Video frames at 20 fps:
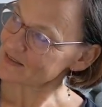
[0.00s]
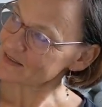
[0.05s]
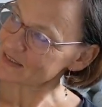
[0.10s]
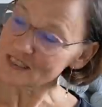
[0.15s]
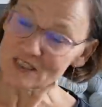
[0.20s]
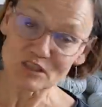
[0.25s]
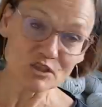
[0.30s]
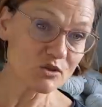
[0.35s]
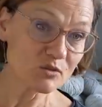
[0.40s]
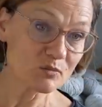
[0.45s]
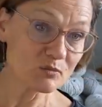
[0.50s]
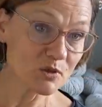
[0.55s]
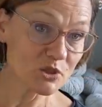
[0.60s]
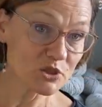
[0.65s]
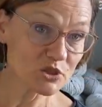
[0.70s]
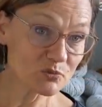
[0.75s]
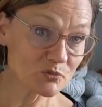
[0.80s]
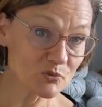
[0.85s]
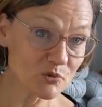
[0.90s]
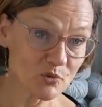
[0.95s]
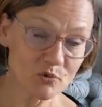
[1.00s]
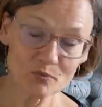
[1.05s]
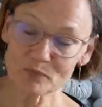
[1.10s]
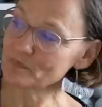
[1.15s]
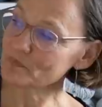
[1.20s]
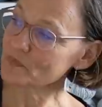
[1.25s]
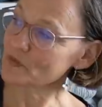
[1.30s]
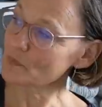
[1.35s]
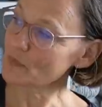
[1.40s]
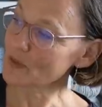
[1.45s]
tell you much more
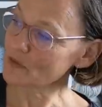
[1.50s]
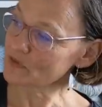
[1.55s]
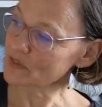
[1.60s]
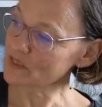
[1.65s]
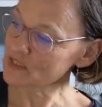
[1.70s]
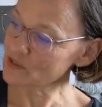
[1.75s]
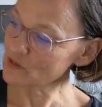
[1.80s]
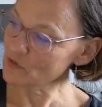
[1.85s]
about this.